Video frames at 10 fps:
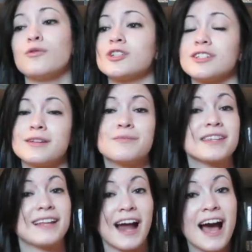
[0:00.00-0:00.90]
which is something
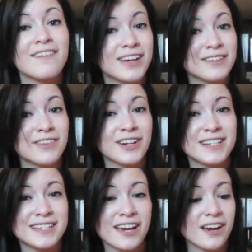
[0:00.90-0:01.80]
that I find very
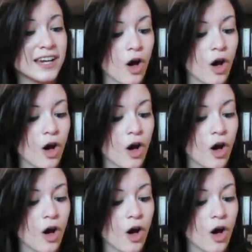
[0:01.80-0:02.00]
scary.